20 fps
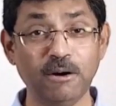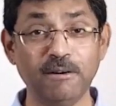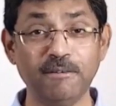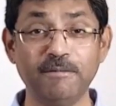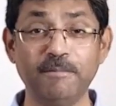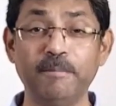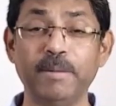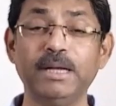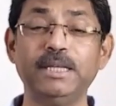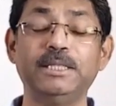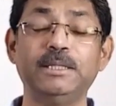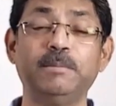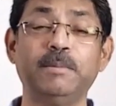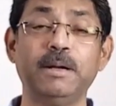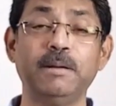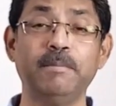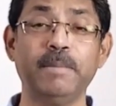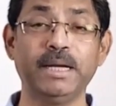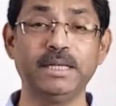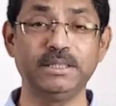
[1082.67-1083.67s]
of
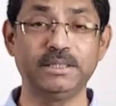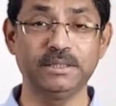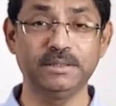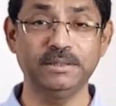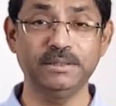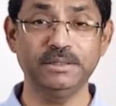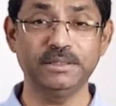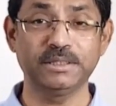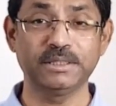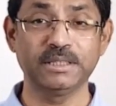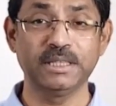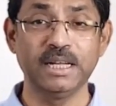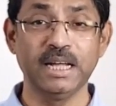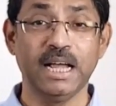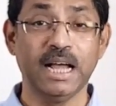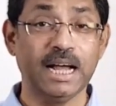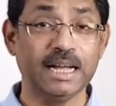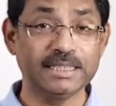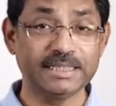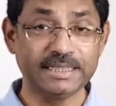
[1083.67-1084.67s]
multiple mentors,
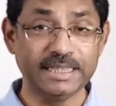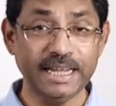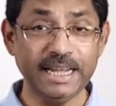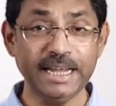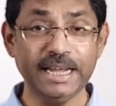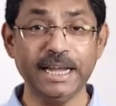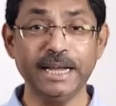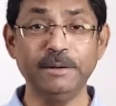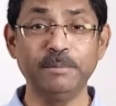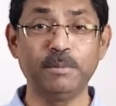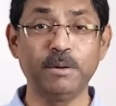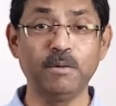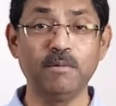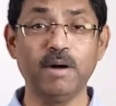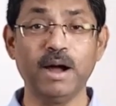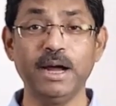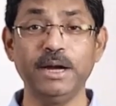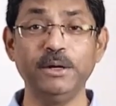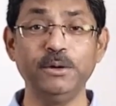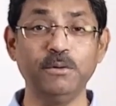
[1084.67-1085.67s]
as they can
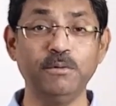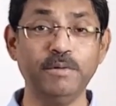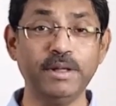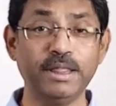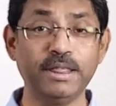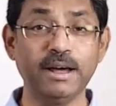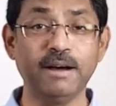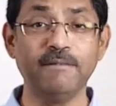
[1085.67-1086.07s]
provide you with